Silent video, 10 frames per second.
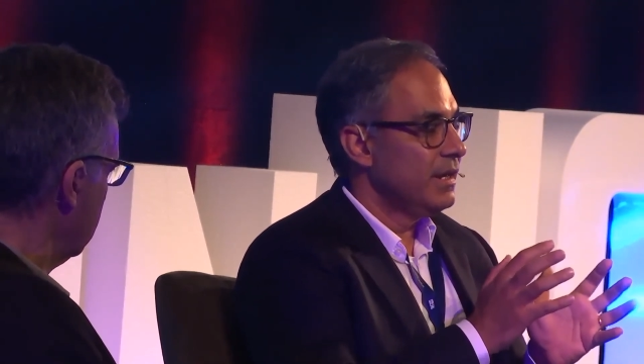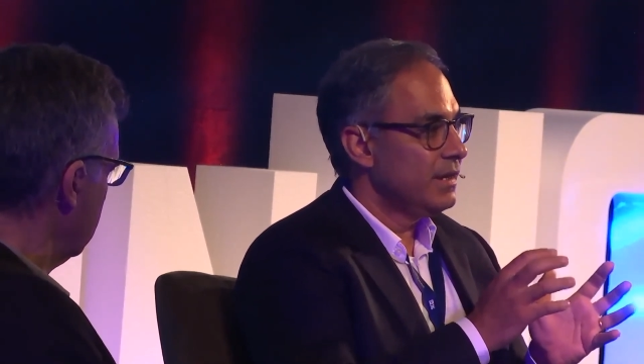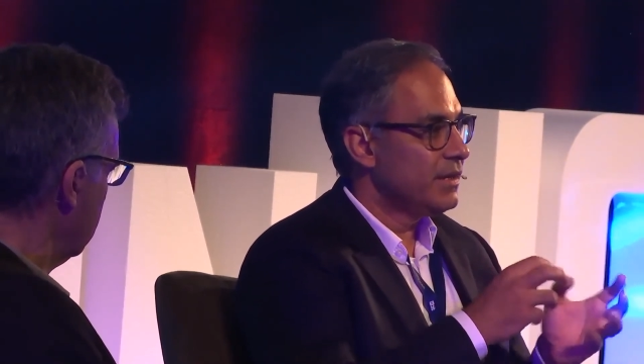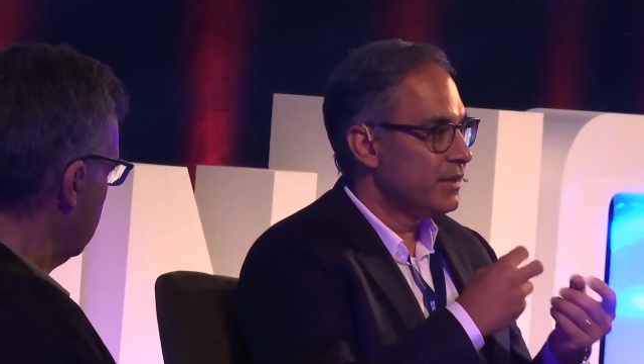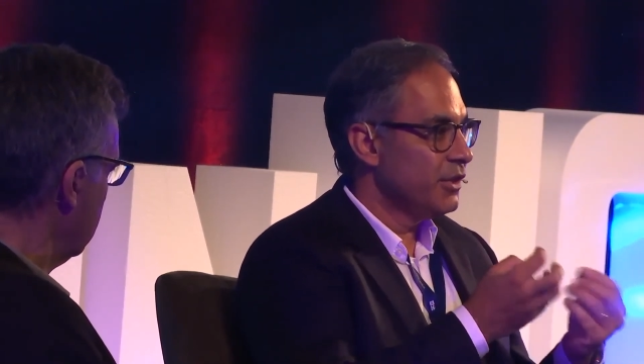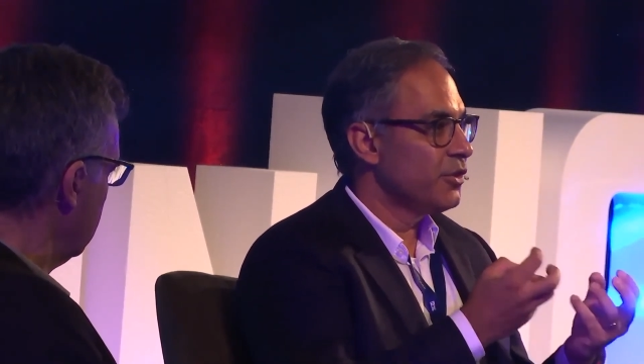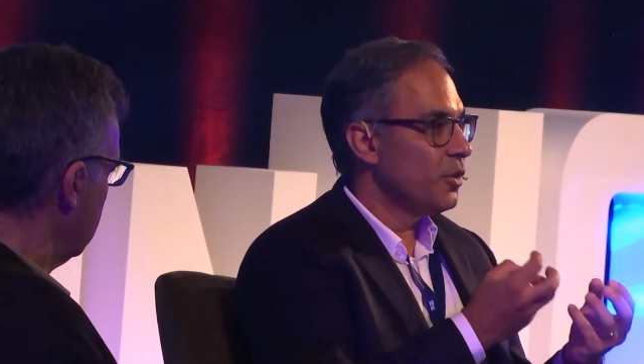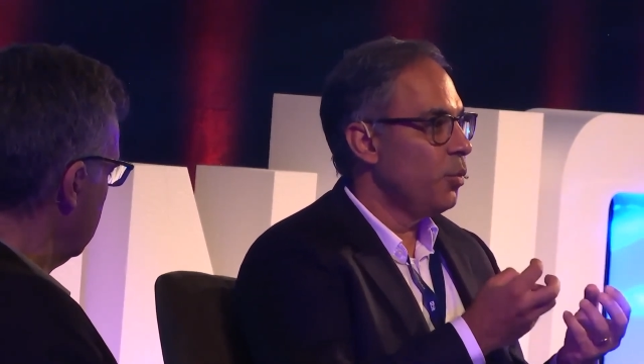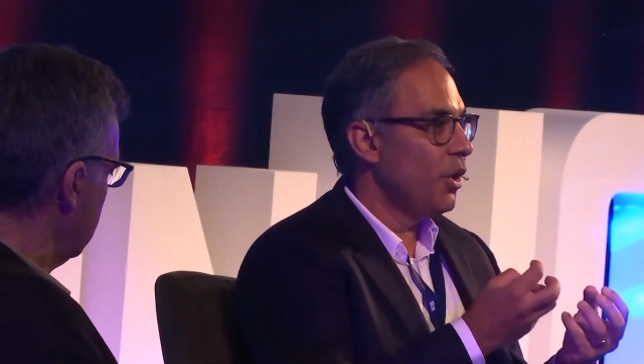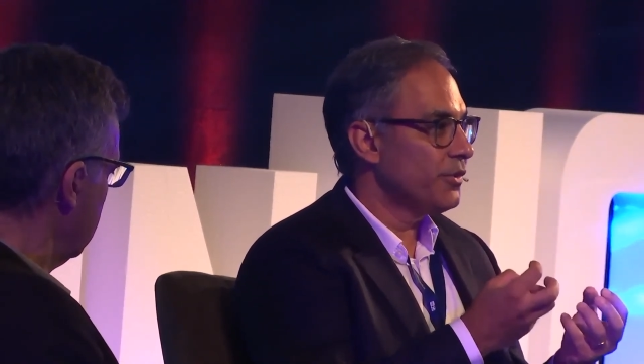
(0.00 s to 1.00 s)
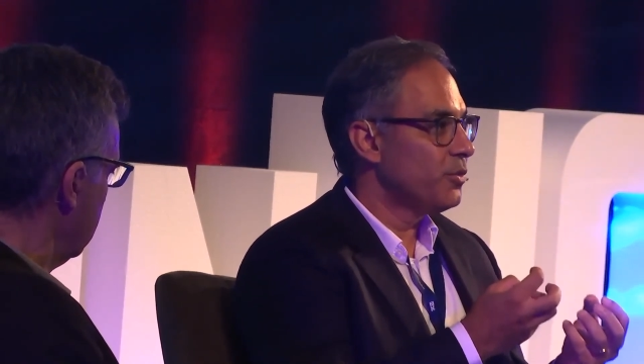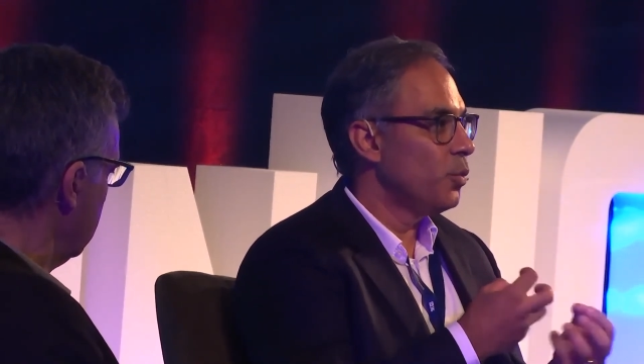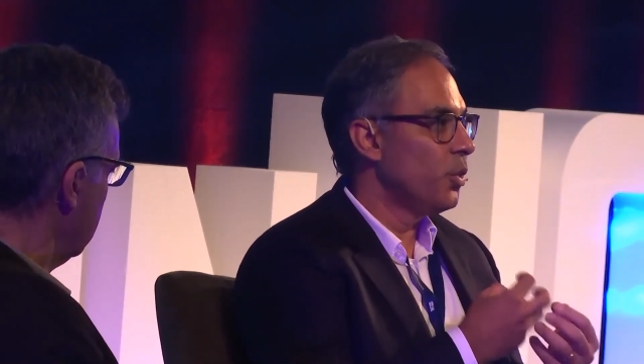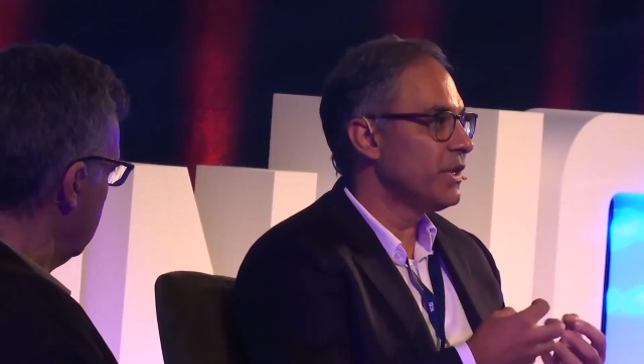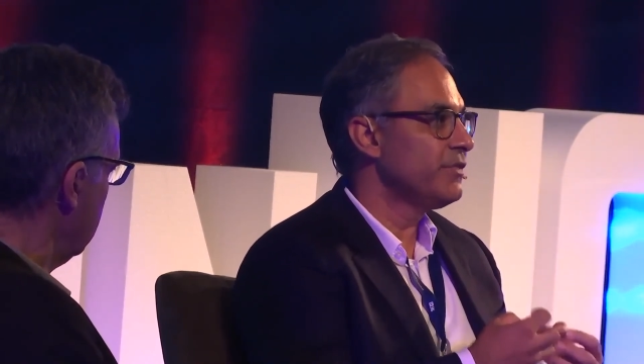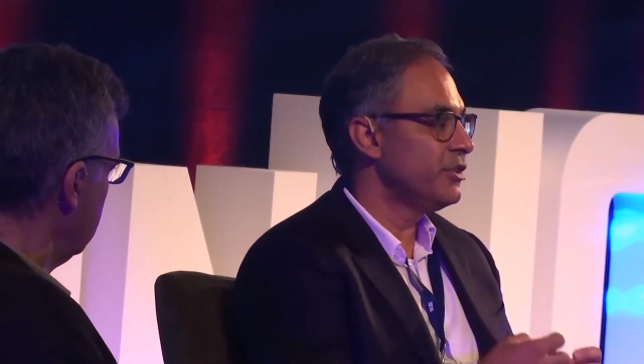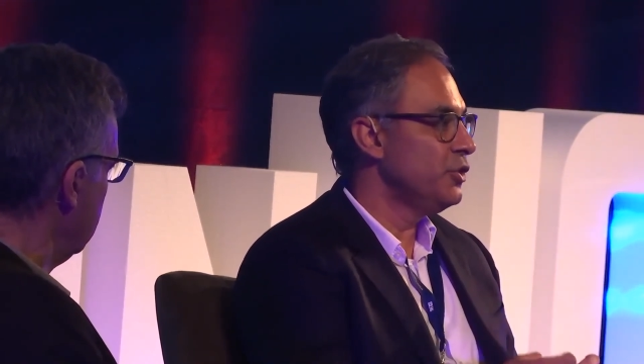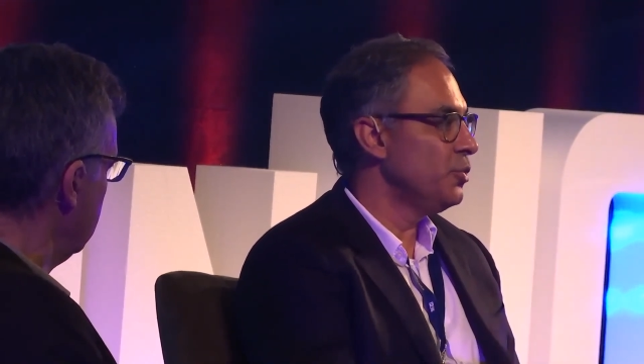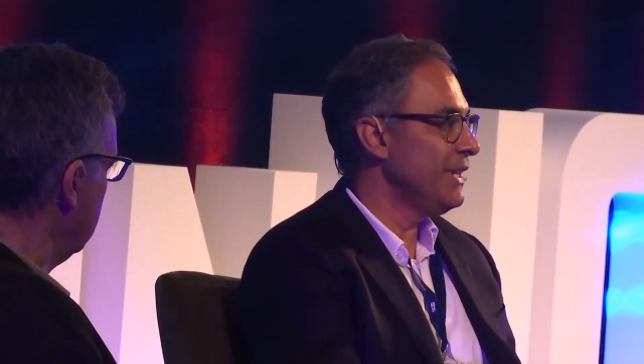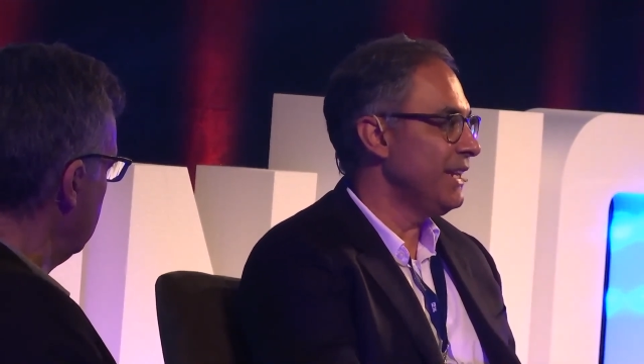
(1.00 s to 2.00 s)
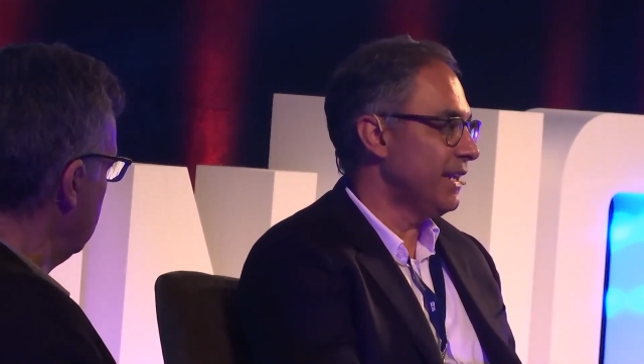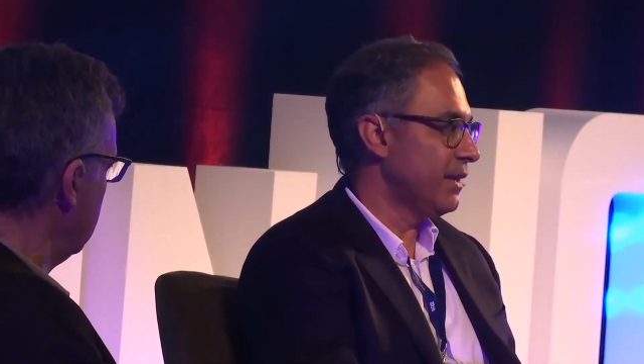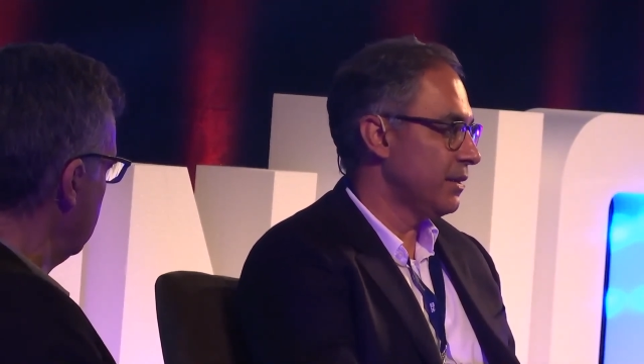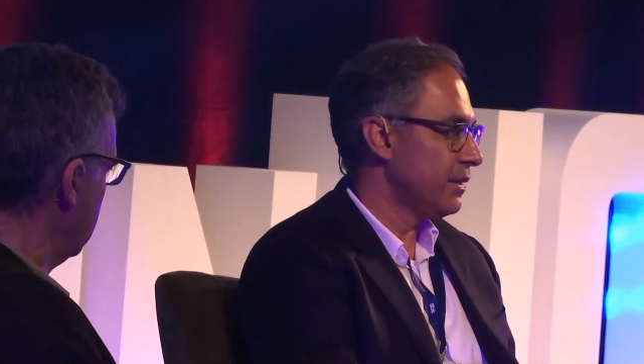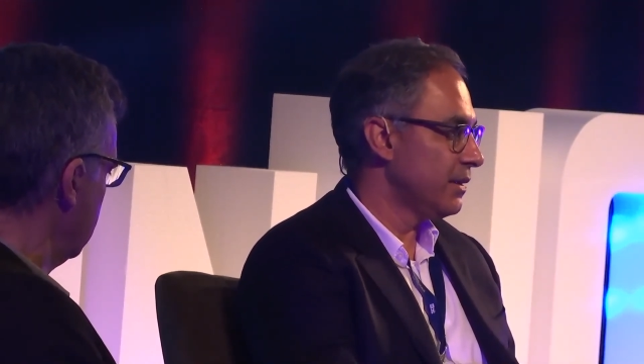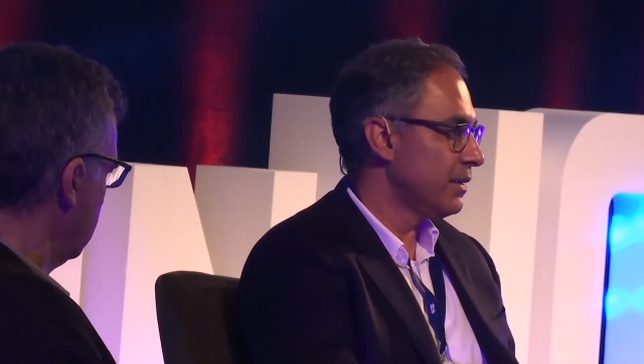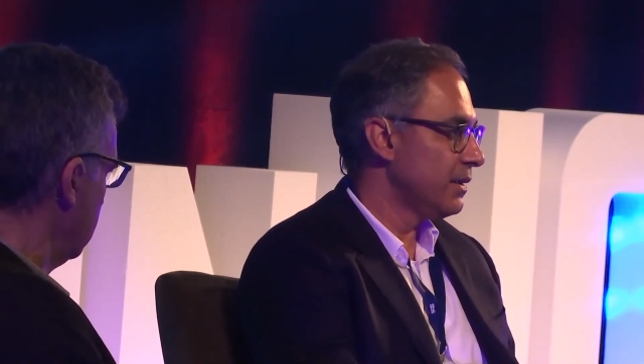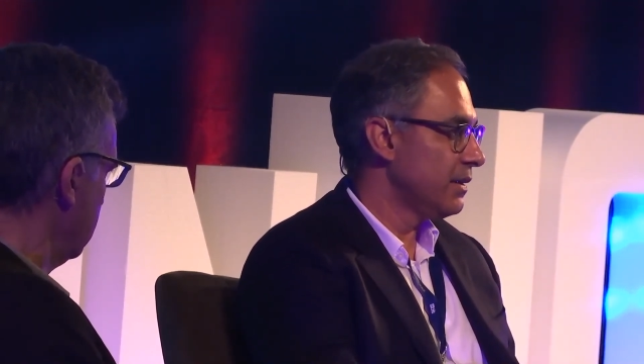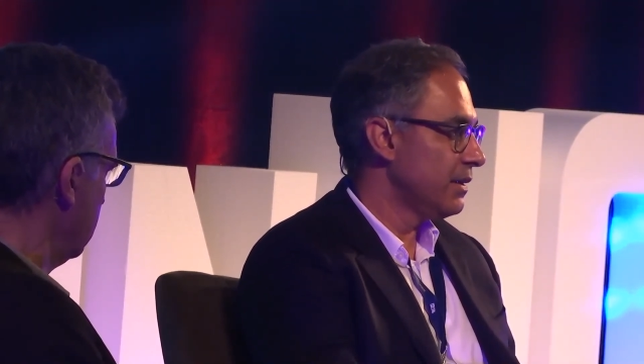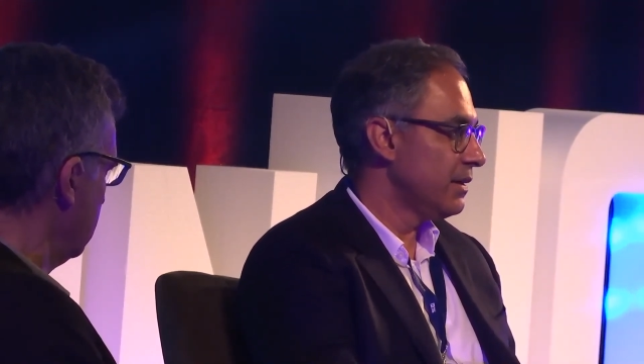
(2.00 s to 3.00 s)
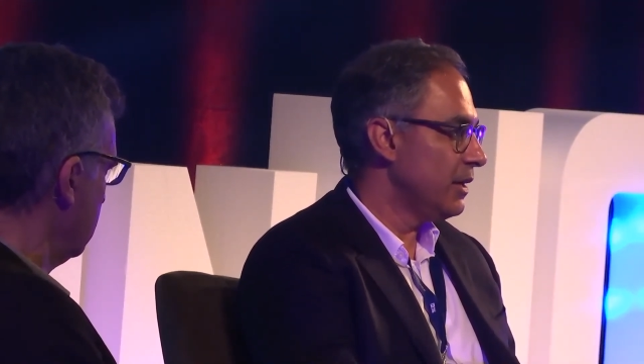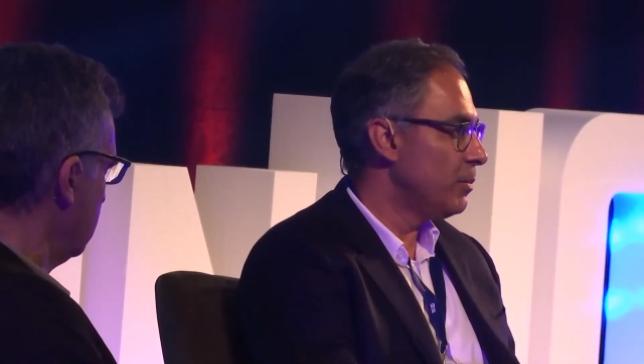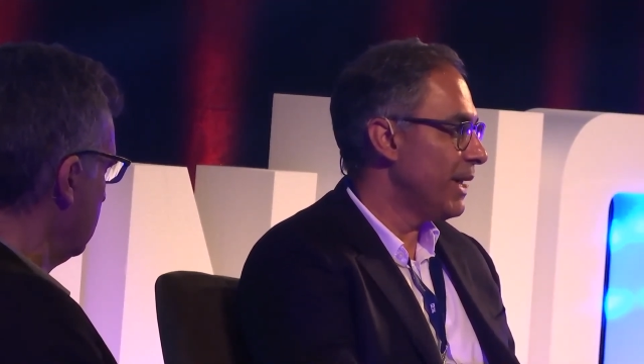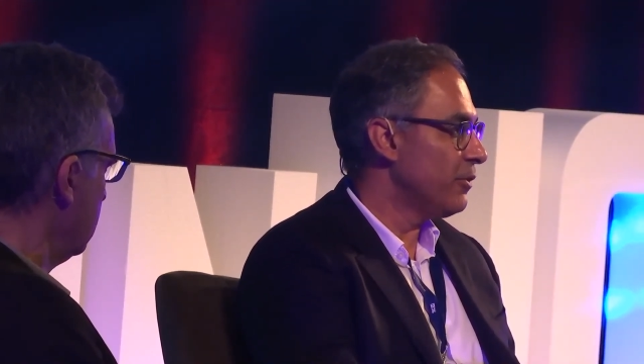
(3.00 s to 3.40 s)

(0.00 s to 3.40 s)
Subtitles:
you know, the what is unique about